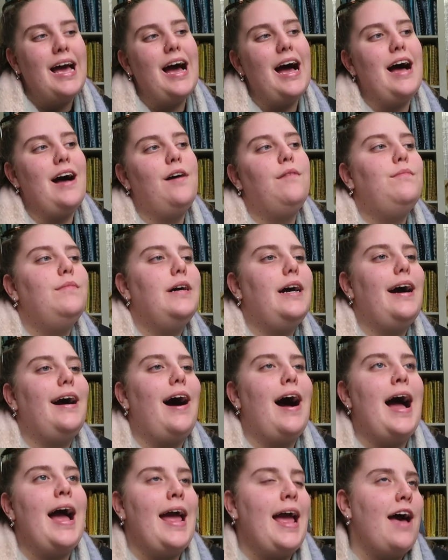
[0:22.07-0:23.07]

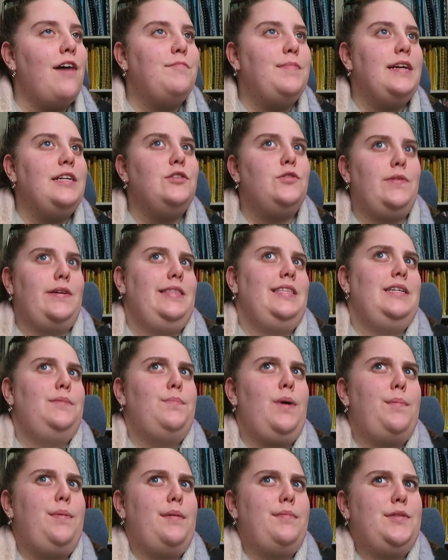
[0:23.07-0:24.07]
I have been doing this
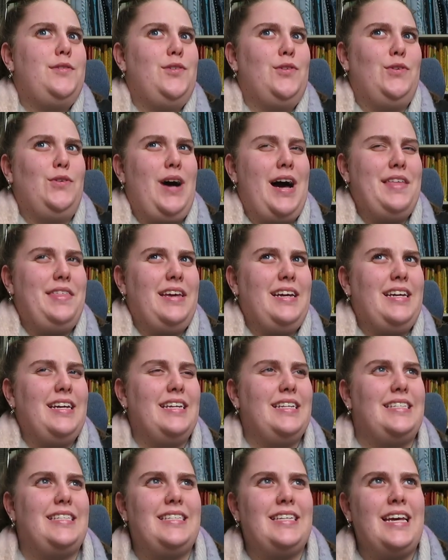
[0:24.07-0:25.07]
pop-up store, I think
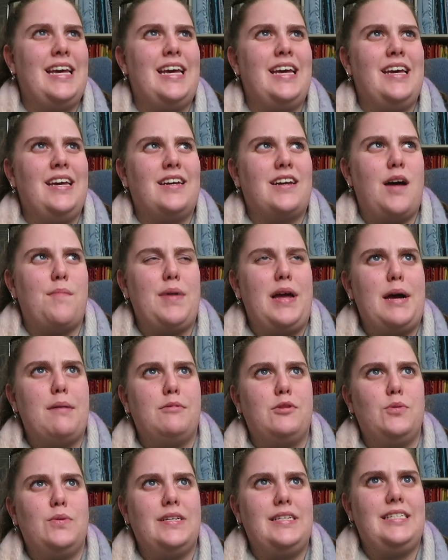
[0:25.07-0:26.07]
it's coming up
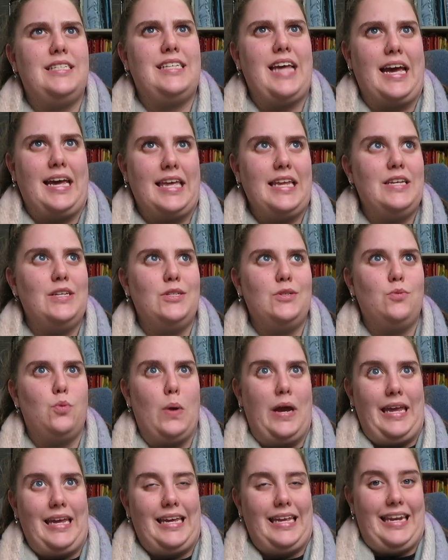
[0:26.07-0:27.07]
to its second
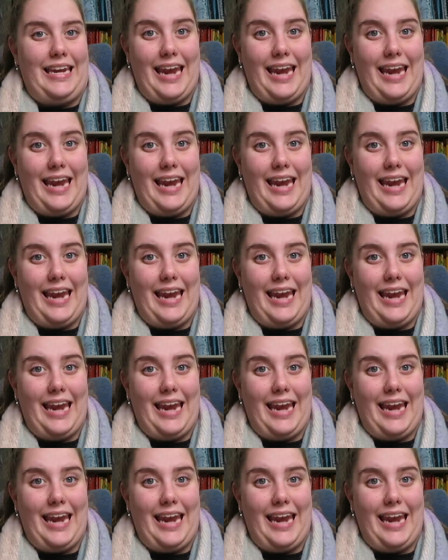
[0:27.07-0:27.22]
week